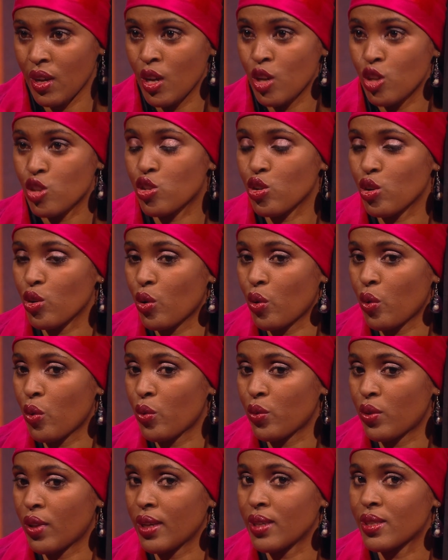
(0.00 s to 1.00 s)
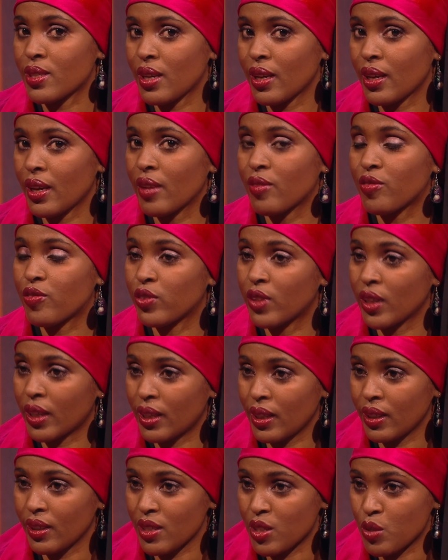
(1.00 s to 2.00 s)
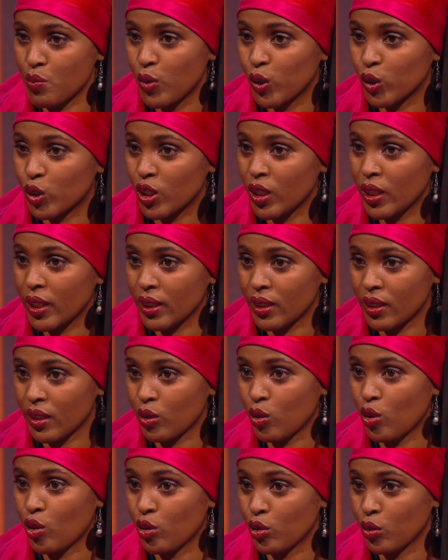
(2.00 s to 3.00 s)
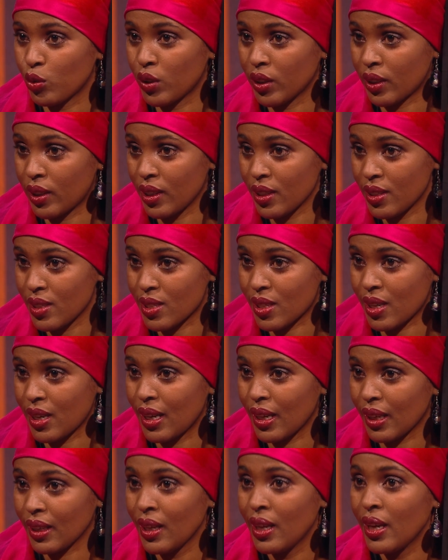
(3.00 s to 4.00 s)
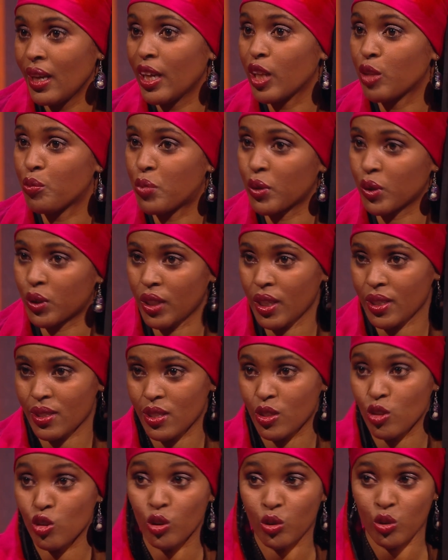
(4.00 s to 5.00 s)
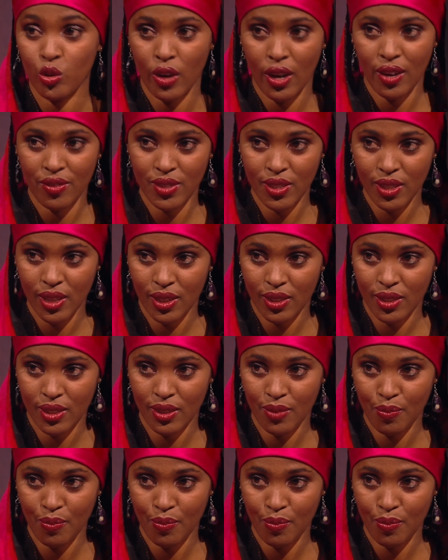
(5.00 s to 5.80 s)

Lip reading: So they say if the girl is mutilated or the girl is cut, it protects not to have sex.